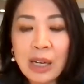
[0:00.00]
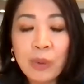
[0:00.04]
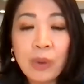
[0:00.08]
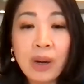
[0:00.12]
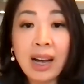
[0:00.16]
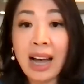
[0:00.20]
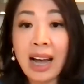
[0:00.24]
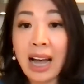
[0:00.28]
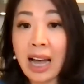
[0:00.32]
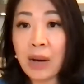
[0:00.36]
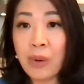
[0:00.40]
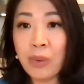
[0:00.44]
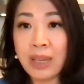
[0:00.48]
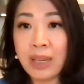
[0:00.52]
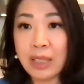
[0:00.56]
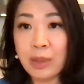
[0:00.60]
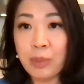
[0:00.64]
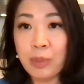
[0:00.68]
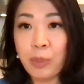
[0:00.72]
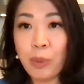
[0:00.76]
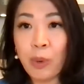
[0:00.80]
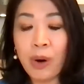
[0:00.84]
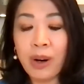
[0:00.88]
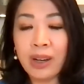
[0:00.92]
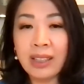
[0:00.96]
Well, I was
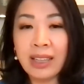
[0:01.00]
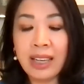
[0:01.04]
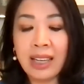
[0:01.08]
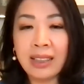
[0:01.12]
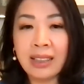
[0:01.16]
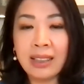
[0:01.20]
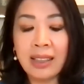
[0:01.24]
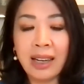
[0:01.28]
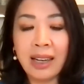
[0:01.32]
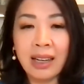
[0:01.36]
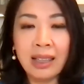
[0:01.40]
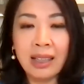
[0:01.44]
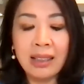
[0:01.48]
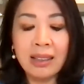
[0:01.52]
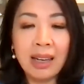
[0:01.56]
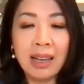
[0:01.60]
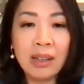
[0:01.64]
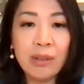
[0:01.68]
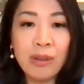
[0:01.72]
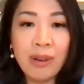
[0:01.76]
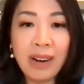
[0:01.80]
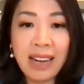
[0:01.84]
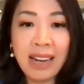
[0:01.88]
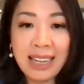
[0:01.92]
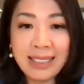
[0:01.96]
born
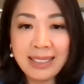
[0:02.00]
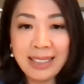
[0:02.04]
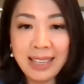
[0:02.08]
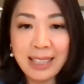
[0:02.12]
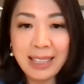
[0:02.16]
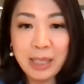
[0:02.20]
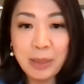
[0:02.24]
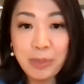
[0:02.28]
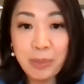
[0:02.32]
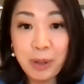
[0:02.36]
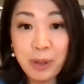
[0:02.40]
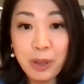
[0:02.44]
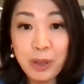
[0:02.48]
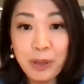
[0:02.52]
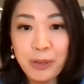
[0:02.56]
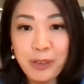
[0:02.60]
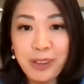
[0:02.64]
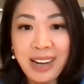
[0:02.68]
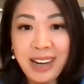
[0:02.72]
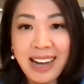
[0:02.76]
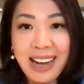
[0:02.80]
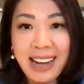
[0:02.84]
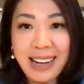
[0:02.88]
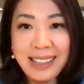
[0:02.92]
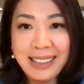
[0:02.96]
and raised in a
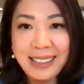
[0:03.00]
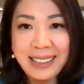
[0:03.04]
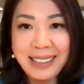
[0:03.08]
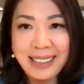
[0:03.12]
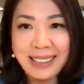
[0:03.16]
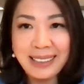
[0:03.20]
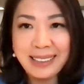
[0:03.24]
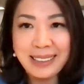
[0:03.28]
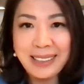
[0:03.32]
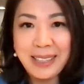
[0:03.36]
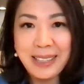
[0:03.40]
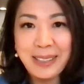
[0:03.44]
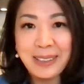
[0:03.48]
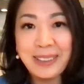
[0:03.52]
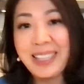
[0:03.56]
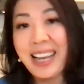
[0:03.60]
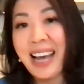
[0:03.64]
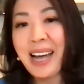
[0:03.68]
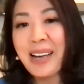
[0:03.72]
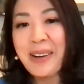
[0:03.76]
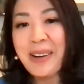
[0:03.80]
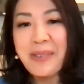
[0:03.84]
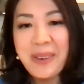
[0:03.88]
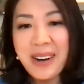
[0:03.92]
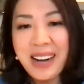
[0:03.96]
beautiful island called
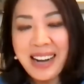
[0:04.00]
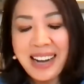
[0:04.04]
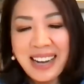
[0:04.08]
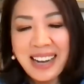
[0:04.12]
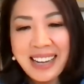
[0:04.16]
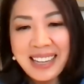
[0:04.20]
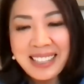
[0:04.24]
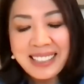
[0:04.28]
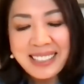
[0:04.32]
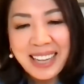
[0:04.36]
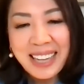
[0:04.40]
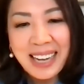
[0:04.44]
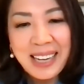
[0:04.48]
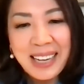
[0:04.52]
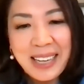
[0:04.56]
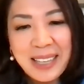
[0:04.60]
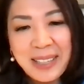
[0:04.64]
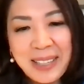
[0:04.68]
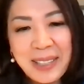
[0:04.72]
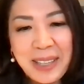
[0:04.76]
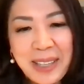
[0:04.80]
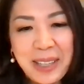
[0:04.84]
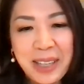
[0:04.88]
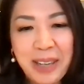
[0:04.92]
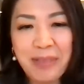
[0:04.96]
Taiwan. I
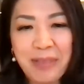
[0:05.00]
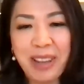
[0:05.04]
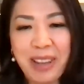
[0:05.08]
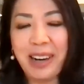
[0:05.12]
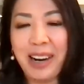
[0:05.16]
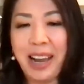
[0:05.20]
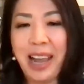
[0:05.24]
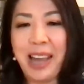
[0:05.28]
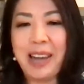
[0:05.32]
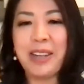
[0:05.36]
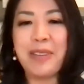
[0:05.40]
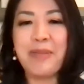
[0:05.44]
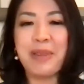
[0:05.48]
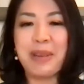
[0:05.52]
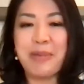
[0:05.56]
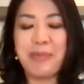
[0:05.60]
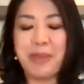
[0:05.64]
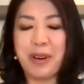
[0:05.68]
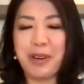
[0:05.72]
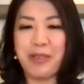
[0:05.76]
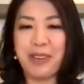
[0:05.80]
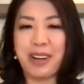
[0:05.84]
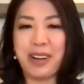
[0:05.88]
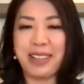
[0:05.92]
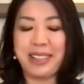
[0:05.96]
don't know if there are any
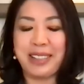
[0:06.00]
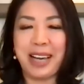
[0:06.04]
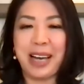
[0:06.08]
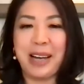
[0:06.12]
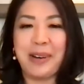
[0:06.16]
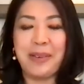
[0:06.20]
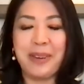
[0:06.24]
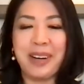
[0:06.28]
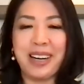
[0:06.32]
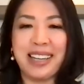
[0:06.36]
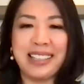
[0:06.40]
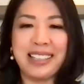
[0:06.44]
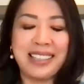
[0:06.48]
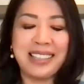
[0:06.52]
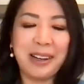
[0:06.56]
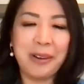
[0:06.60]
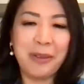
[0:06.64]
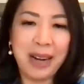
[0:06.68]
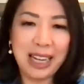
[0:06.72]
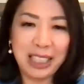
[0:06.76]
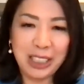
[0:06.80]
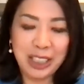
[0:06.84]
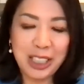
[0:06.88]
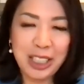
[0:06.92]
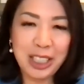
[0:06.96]
people from Taiwan
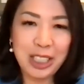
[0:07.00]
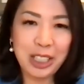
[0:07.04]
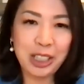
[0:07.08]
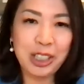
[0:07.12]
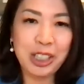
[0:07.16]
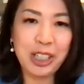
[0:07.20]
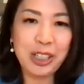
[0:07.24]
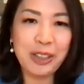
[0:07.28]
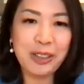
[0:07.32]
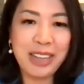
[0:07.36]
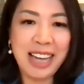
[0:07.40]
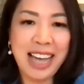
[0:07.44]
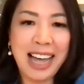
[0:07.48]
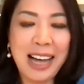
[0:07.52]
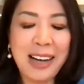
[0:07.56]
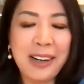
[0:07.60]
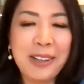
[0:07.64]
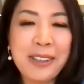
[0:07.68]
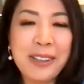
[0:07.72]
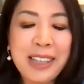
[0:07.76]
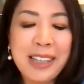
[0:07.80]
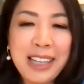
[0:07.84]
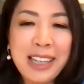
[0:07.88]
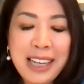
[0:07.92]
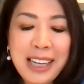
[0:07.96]
watching the show now.
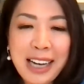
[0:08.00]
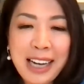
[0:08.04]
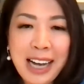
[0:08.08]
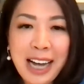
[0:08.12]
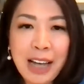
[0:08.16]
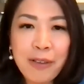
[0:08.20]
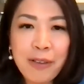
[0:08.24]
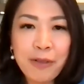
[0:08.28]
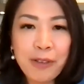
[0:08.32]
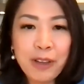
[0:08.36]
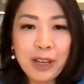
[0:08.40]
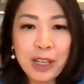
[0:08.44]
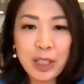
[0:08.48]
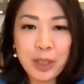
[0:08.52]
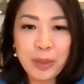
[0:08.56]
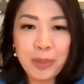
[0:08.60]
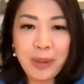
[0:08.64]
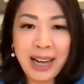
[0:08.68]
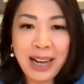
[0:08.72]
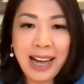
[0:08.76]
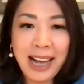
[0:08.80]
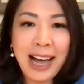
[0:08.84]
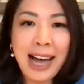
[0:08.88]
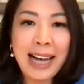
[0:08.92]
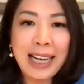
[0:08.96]
I finished
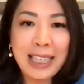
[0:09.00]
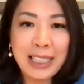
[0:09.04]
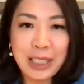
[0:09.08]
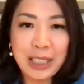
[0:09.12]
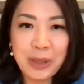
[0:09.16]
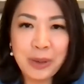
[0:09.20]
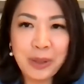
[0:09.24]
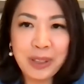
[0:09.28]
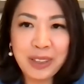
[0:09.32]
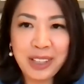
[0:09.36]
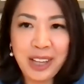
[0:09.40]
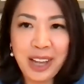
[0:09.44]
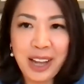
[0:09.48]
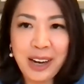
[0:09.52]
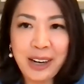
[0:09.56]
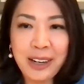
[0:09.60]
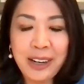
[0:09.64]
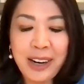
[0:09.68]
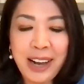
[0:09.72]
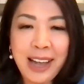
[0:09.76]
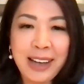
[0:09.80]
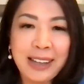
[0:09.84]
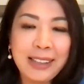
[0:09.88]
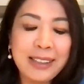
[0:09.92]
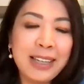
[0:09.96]
my high school there
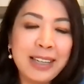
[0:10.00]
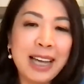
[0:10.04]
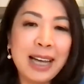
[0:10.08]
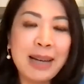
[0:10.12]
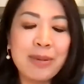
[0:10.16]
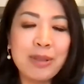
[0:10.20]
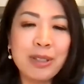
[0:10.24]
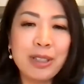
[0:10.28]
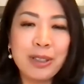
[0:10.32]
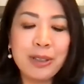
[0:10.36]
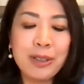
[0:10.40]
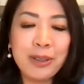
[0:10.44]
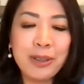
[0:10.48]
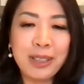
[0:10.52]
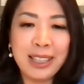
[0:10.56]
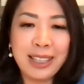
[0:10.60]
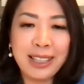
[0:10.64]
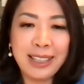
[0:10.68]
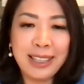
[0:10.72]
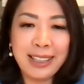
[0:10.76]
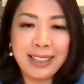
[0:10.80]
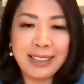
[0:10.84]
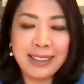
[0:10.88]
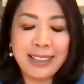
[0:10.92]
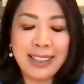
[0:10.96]
and came to
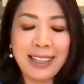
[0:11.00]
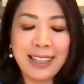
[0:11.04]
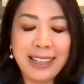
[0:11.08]
the